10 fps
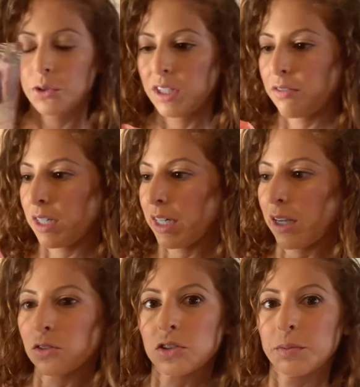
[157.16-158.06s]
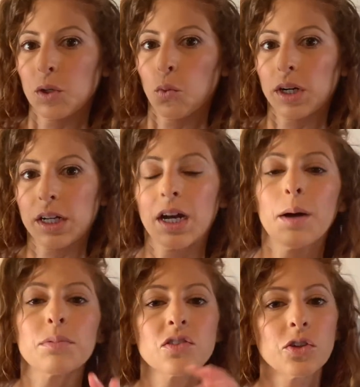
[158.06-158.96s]
even it out to be 1
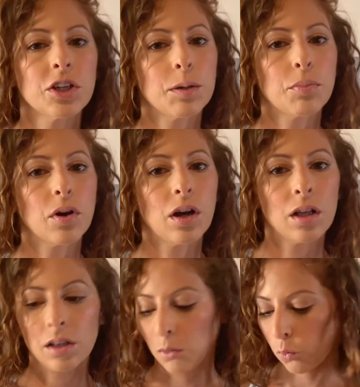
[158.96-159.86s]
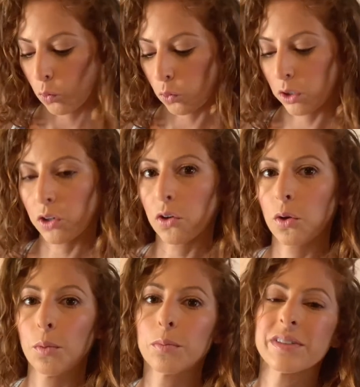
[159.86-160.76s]
cup. So you could put a
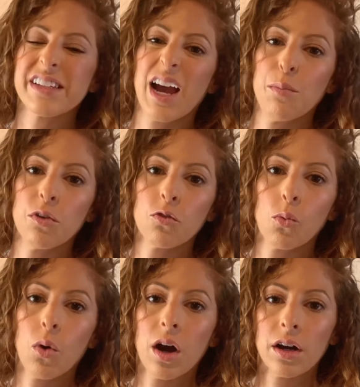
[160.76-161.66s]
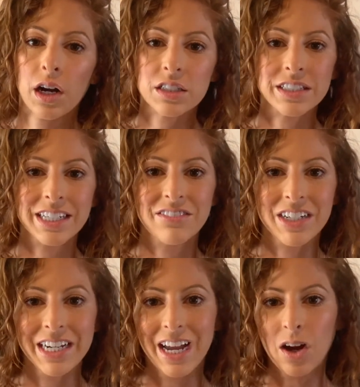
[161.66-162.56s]
little dab of water to even
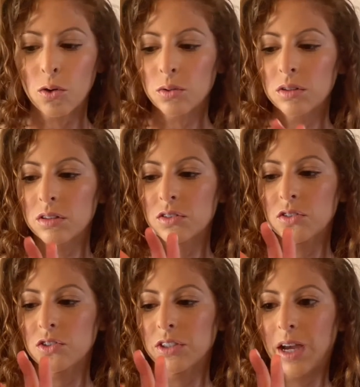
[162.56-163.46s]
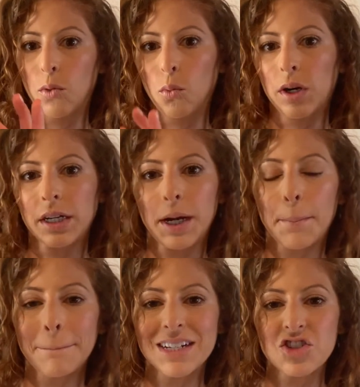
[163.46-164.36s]
it out to that 1
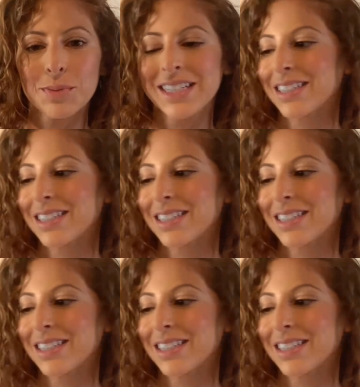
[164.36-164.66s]
cup measurement.